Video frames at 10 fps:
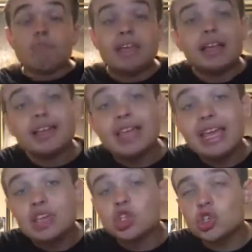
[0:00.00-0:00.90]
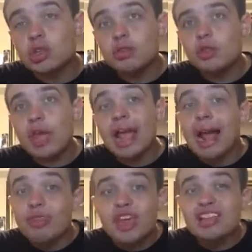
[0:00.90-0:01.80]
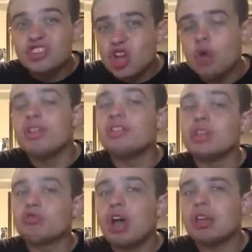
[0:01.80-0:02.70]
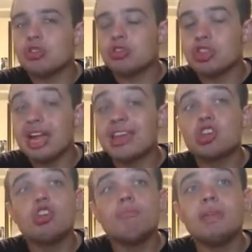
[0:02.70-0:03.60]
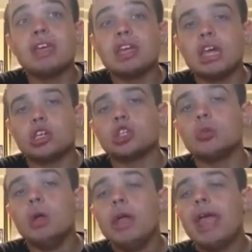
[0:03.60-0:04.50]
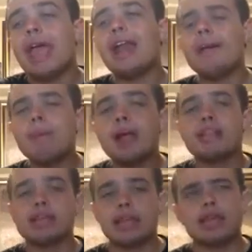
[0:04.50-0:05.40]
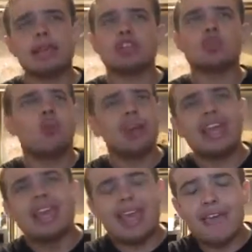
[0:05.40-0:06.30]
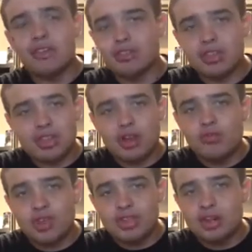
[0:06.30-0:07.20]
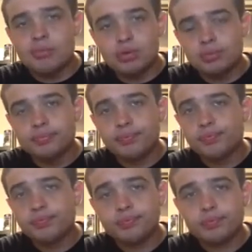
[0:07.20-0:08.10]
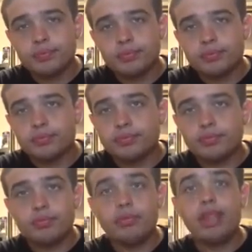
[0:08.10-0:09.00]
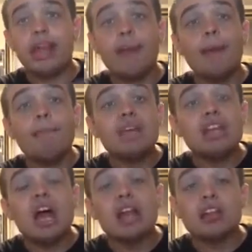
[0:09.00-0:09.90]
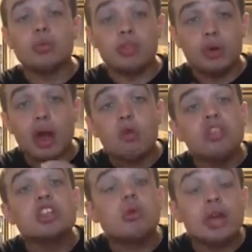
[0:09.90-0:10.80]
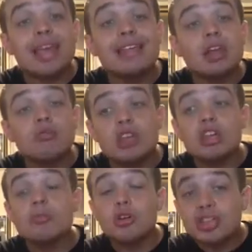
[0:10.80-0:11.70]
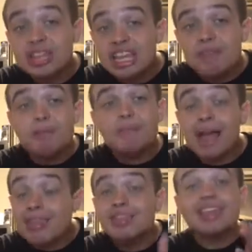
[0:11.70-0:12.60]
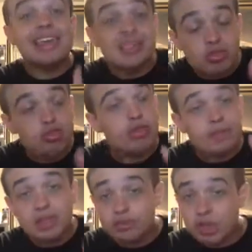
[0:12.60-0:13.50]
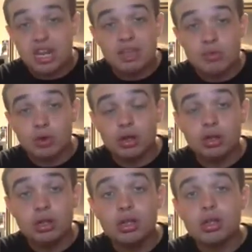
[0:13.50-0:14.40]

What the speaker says: Because they know that this roster size could be an issue. And I'm not saying like 28 characters is unreasonable. And I'm being honest with you. I don't think 28 is unreasonable, because keep in mind, this isn't 3v3 anymore.